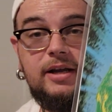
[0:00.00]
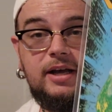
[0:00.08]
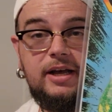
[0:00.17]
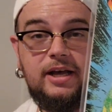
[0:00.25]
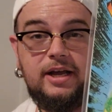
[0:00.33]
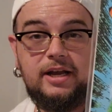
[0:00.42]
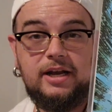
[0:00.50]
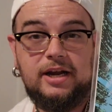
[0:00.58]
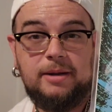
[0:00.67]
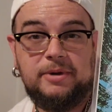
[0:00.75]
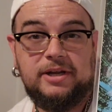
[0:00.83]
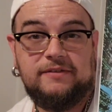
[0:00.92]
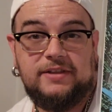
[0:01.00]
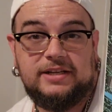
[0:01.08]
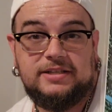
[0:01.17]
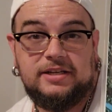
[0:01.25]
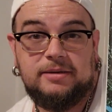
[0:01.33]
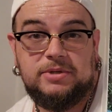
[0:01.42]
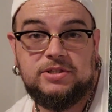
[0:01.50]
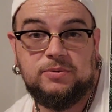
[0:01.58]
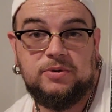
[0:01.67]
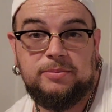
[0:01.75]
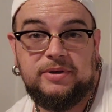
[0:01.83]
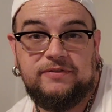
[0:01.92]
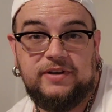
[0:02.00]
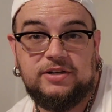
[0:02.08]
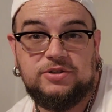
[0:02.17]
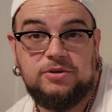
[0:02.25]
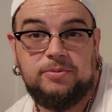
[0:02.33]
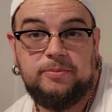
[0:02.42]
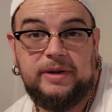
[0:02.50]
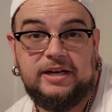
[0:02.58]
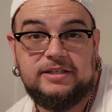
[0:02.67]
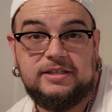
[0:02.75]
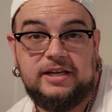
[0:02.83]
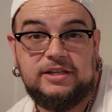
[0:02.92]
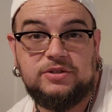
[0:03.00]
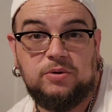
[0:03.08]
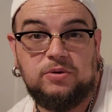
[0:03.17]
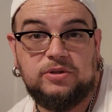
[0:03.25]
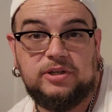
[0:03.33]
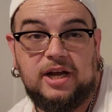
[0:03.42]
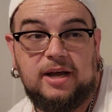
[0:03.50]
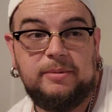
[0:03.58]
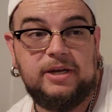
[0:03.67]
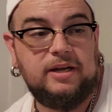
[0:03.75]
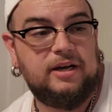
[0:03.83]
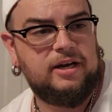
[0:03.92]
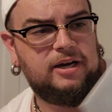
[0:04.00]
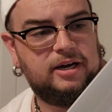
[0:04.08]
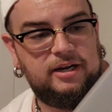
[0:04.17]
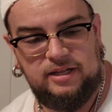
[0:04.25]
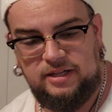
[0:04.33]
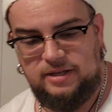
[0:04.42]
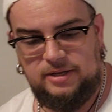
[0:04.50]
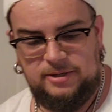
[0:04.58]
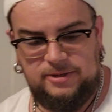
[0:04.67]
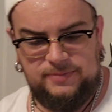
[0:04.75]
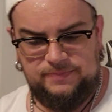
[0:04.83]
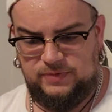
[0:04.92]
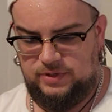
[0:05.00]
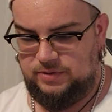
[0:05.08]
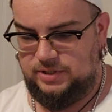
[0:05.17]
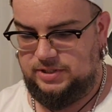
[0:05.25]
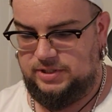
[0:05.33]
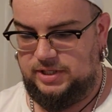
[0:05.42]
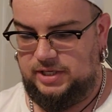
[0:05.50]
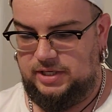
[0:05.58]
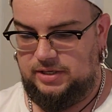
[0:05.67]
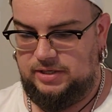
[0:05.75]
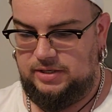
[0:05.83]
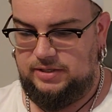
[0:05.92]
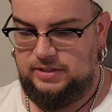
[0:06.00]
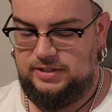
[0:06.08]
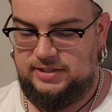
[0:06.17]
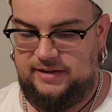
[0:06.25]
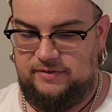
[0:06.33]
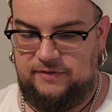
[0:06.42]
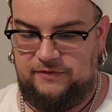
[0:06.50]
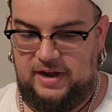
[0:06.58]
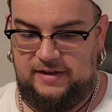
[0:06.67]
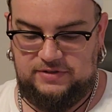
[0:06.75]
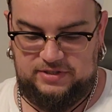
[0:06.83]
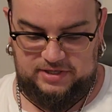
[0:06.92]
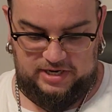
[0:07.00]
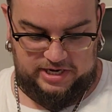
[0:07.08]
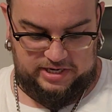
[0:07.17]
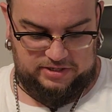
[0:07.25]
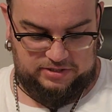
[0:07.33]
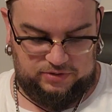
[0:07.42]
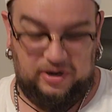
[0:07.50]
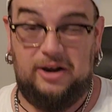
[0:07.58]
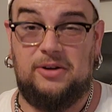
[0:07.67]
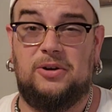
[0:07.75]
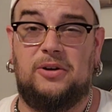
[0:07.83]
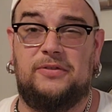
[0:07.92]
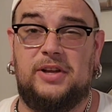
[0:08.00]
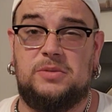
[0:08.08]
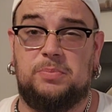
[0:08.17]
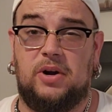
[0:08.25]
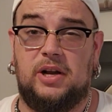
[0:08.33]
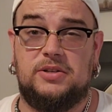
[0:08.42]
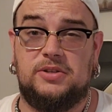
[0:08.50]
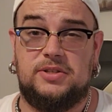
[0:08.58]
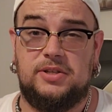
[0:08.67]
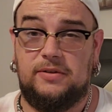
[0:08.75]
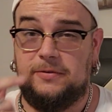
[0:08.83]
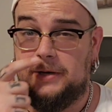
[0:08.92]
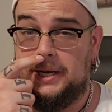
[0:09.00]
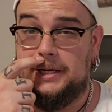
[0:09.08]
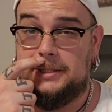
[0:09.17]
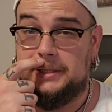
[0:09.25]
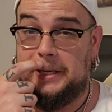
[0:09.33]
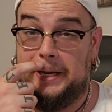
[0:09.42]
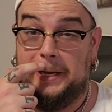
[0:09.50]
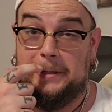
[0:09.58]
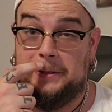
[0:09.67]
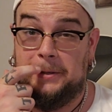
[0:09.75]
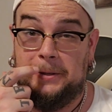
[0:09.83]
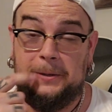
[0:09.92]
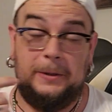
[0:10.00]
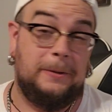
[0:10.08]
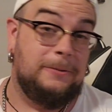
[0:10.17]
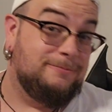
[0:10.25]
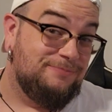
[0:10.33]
And I'm going to give that to him. He's a real big fan of Superman. It's a nice older comic. Let's see. It's 75 cents. So I don't know if that's bronze or silver age. I don't know.